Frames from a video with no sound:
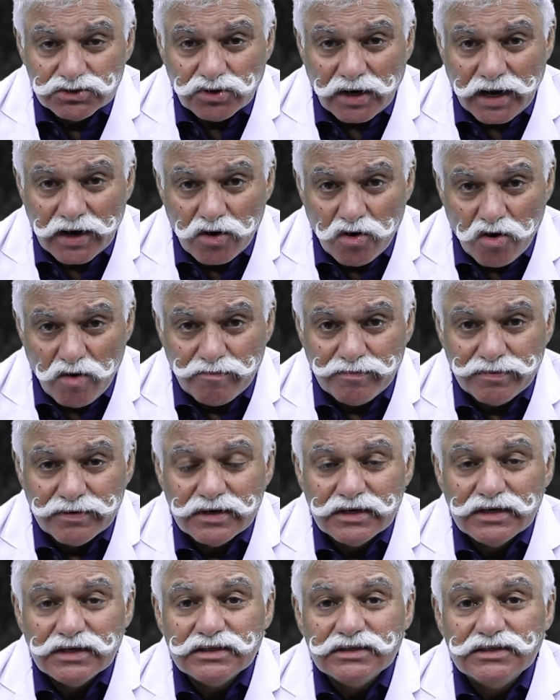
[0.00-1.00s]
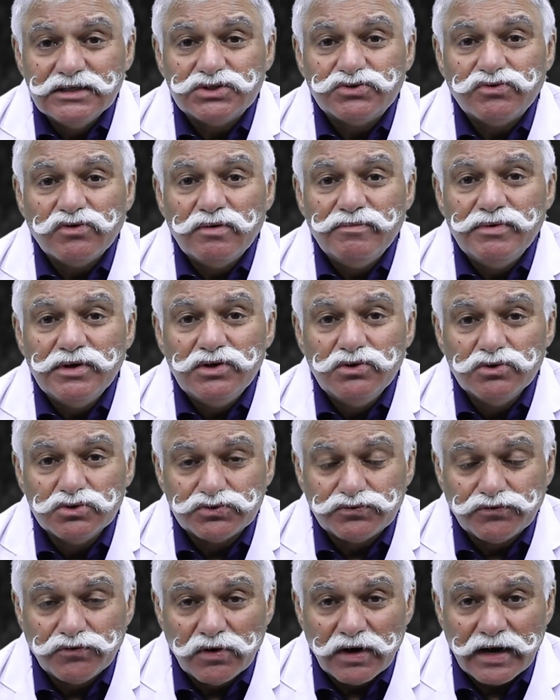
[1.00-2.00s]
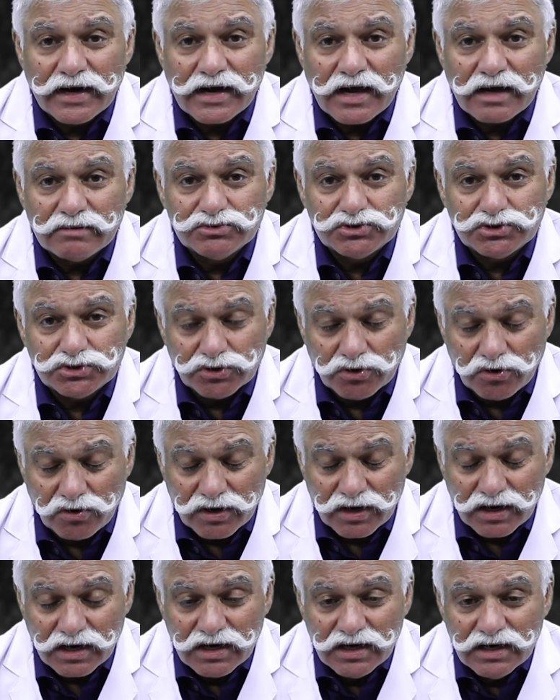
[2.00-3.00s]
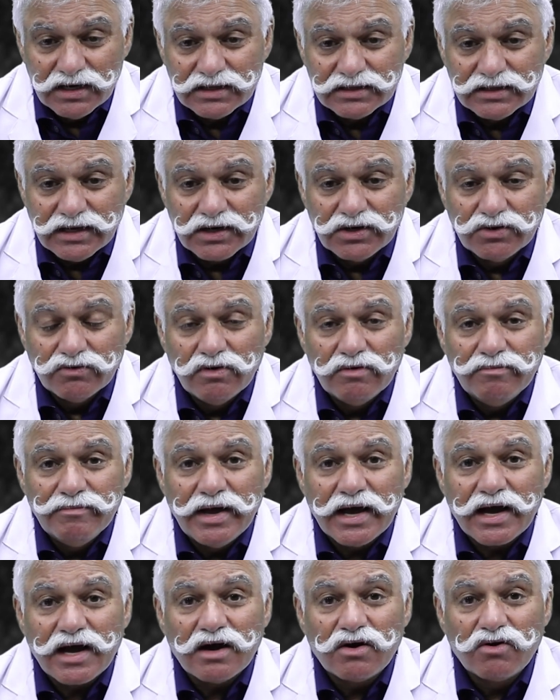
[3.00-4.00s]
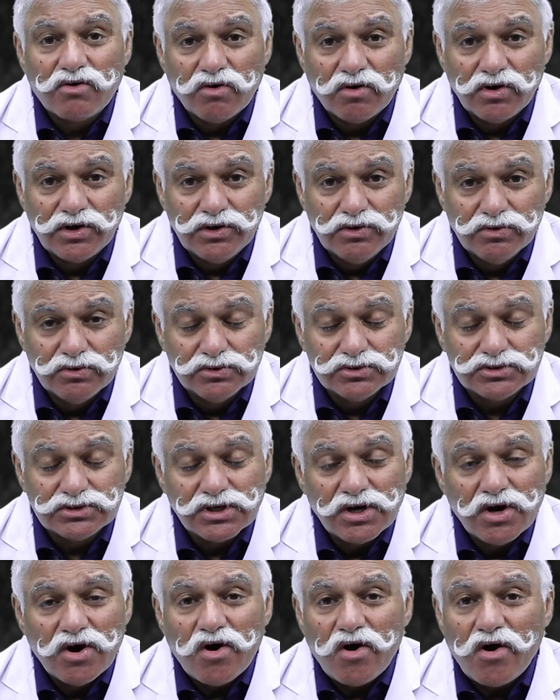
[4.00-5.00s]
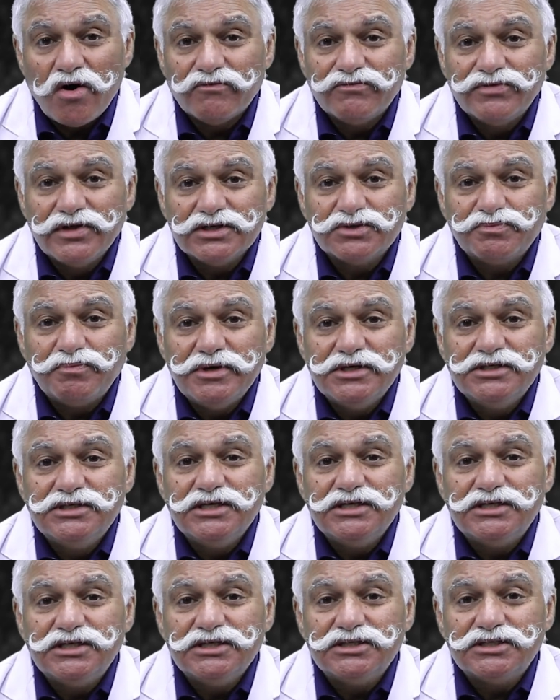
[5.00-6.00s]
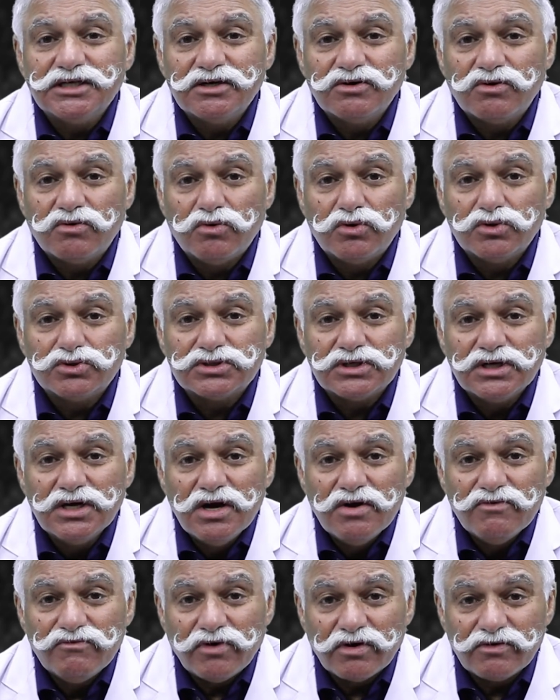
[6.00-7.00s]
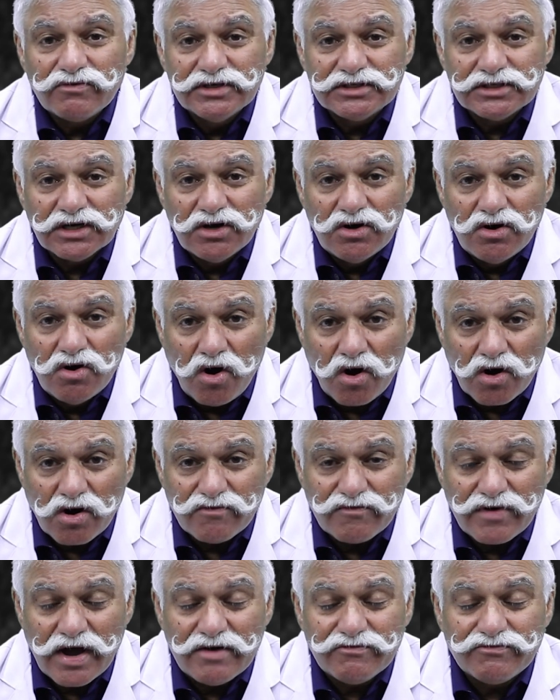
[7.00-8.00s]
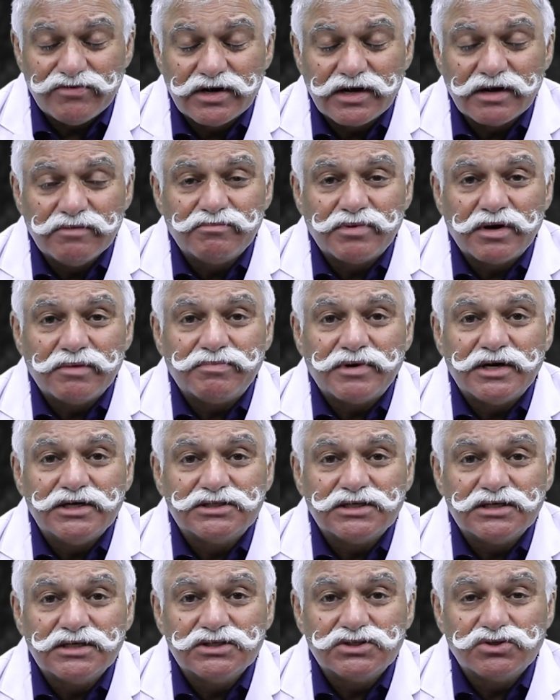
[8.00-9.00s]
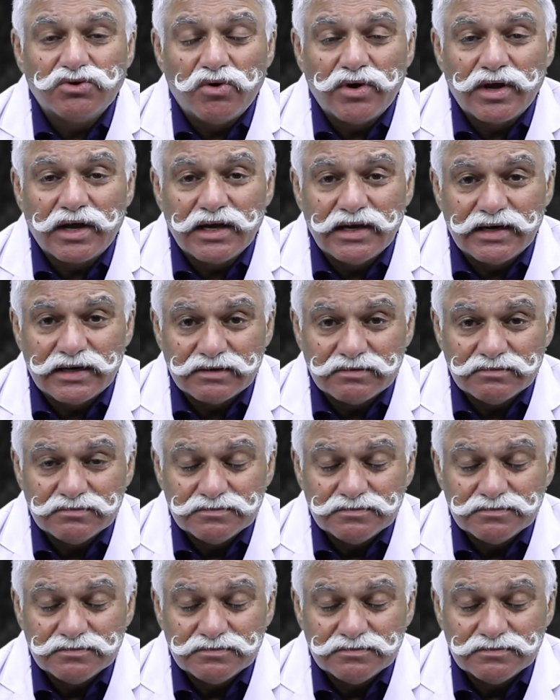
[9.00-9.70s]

So I hope this will be useful, and I am sure that you will make a good use of this PG teaching course, for which a lot of effort and preparation is going in.